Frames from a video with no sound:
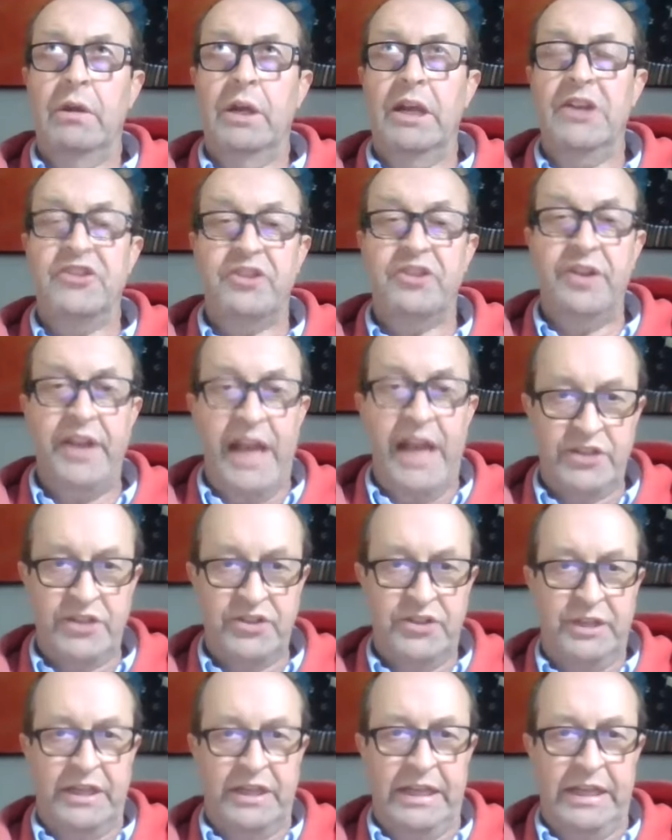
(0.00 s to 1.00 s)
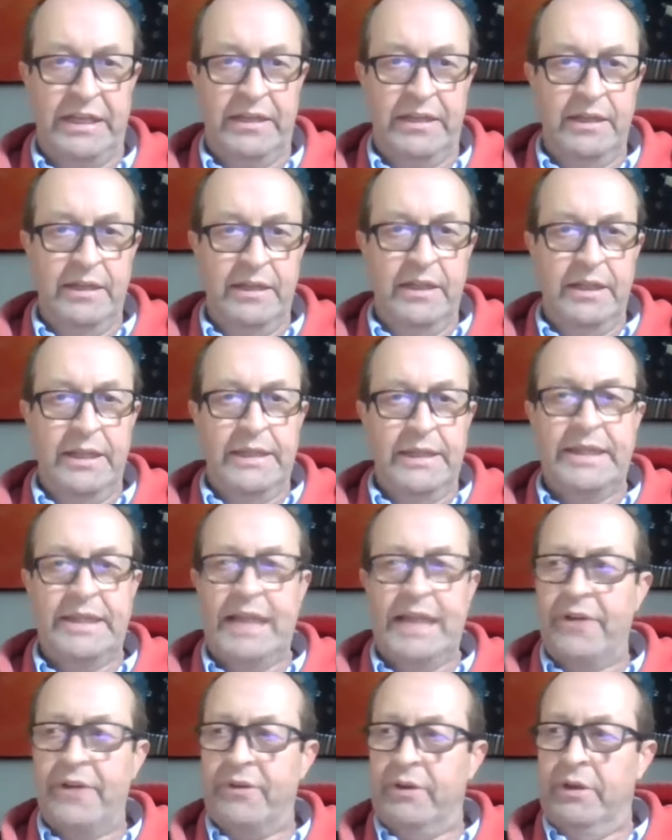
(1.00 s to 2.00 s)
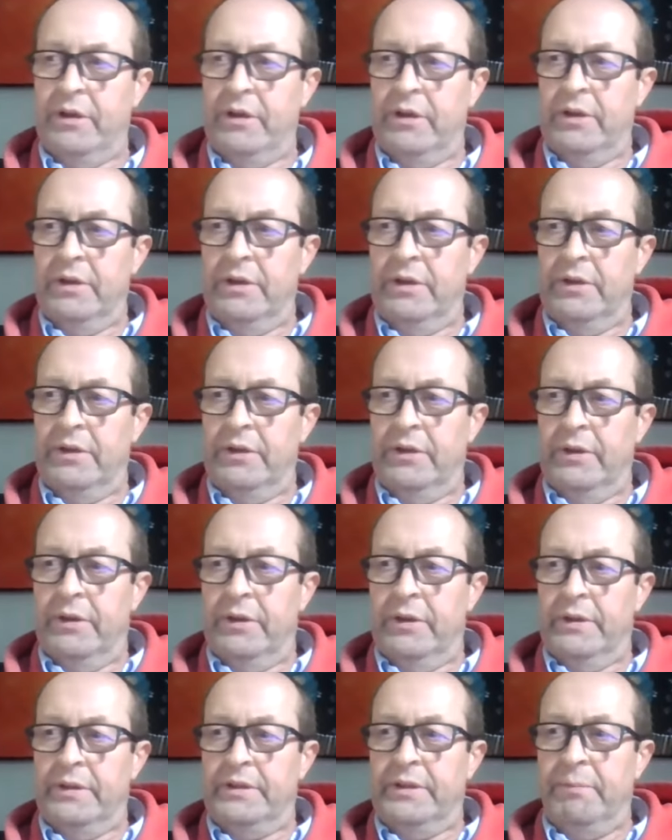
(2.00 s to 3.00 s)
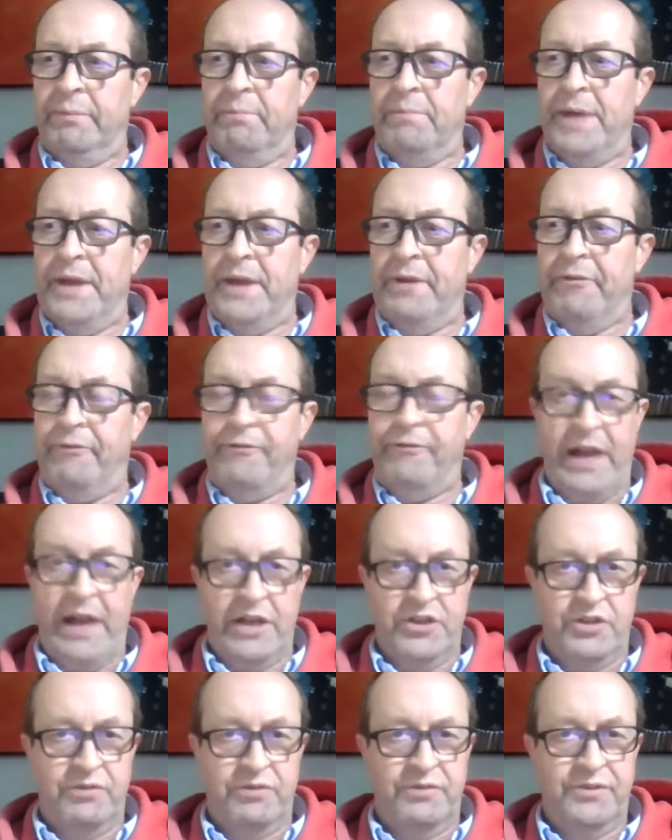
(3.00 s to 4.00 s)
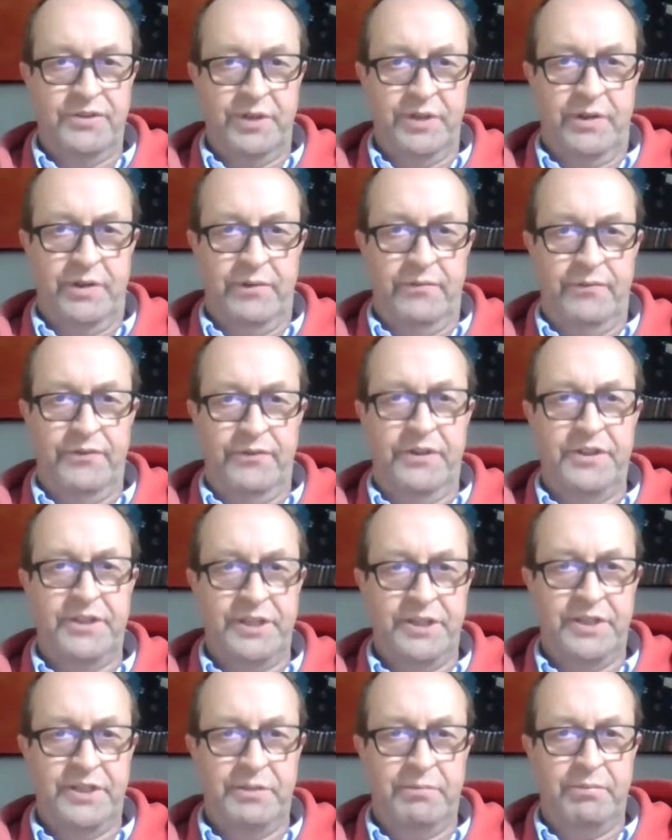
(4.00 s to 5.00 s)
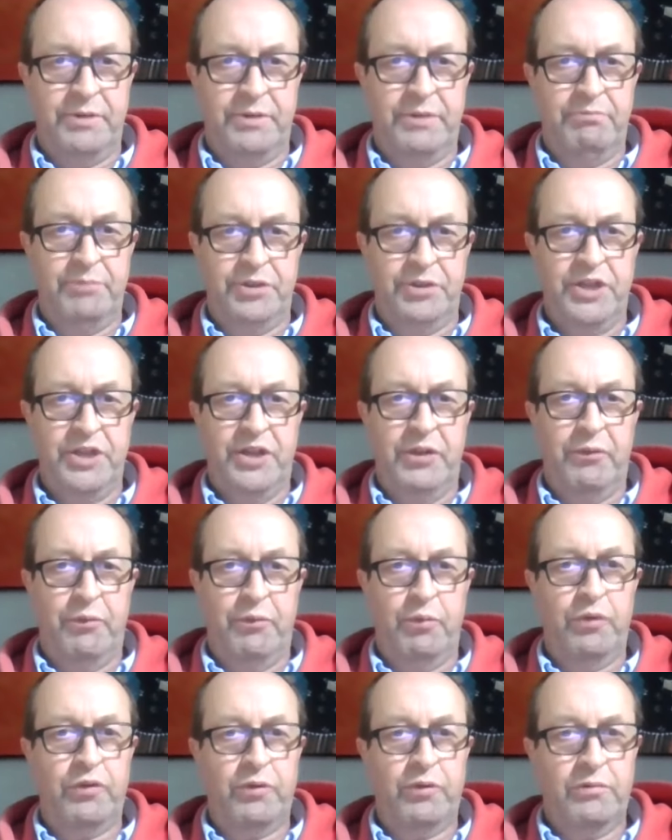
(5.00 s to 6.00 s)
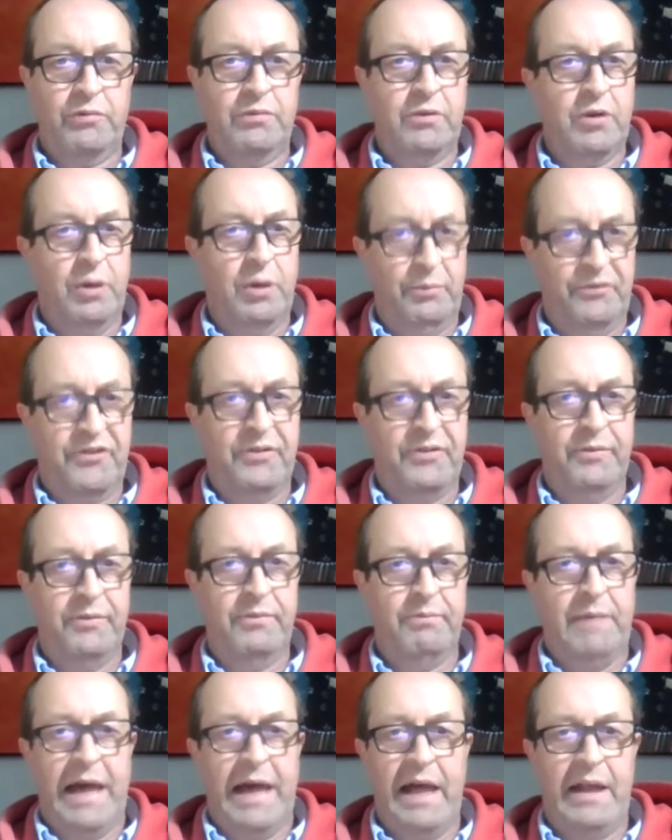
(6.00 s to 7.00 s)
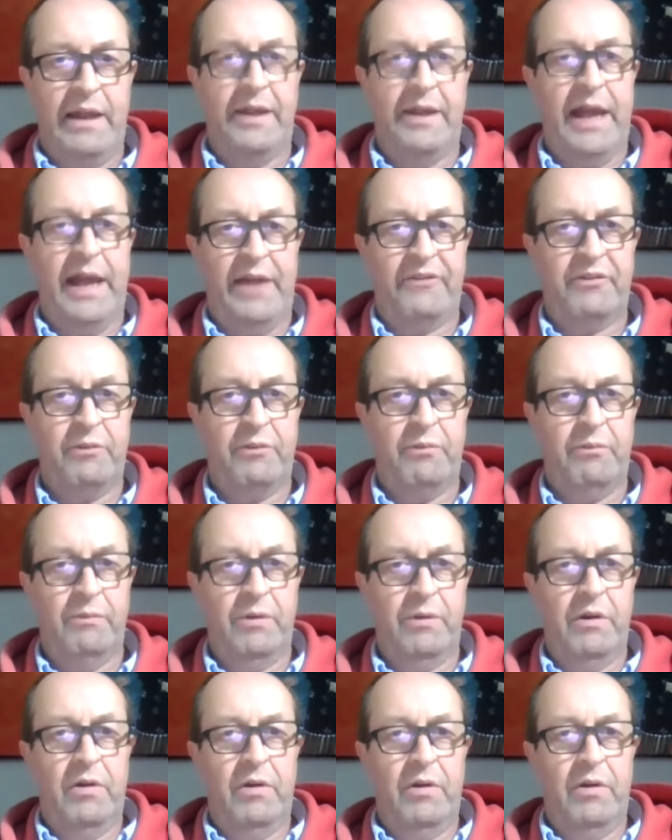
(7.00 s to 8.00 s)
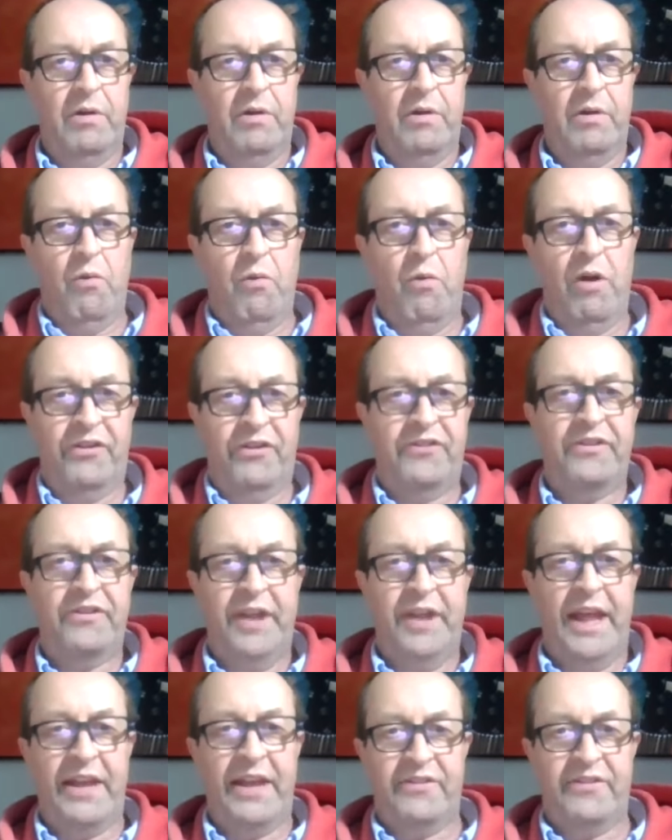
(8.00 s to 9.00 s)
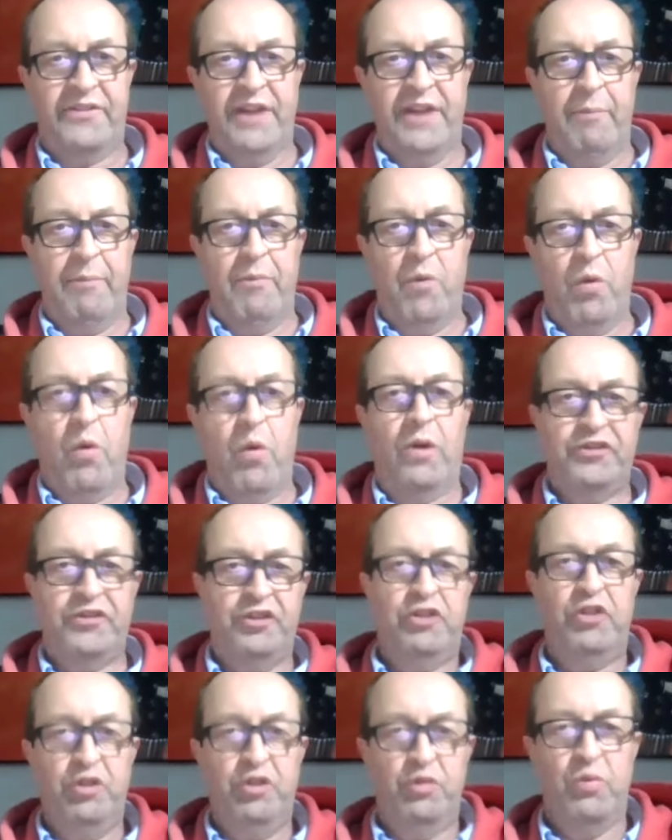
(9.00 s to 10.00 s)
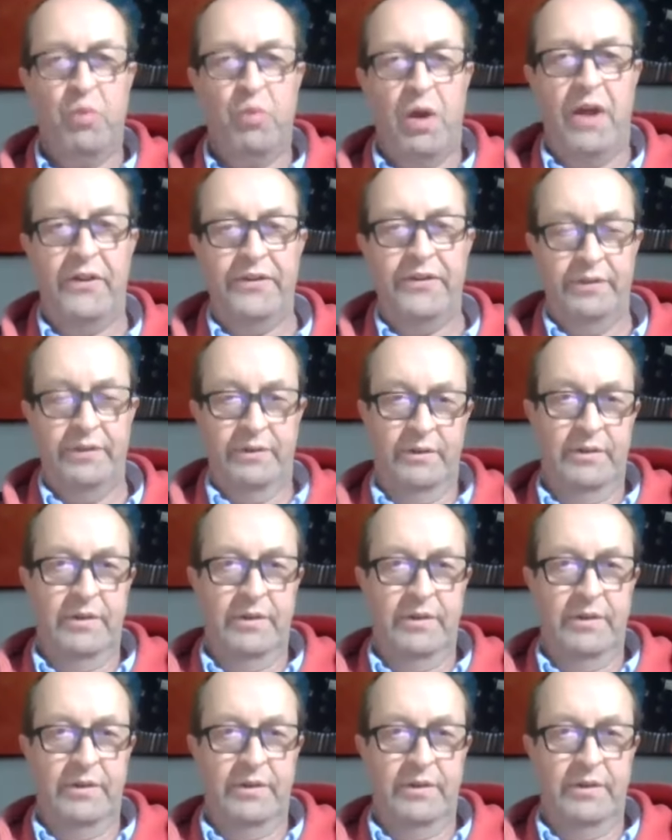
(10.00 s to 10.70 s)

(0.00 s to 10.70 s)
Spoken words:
internationally that the manufacturers of the digital print machines would come to Mal and ask him, what's the next step? What do you want?